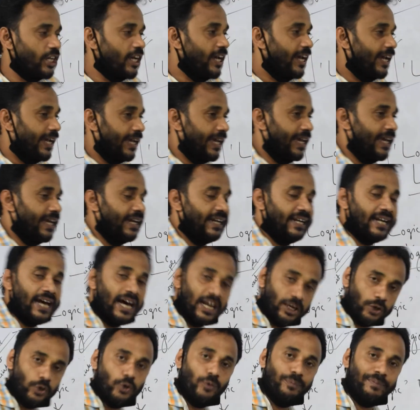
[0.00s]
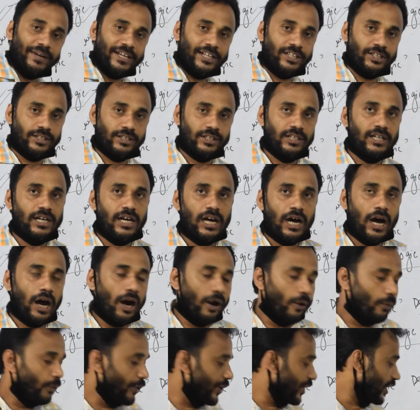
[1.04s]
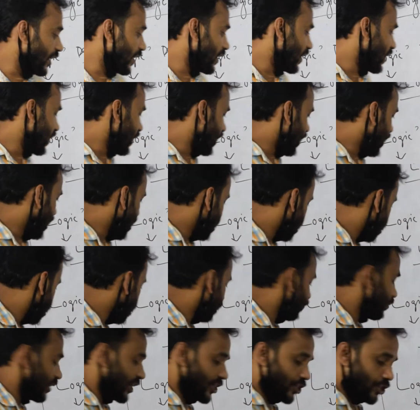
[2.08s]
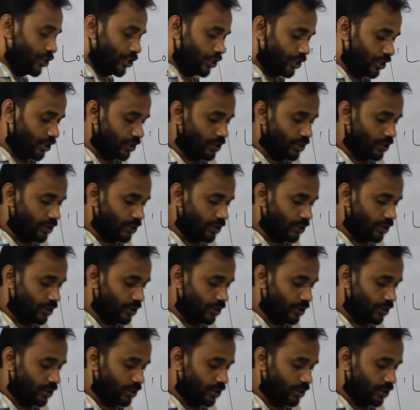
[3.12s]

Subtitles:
an argument, how we establish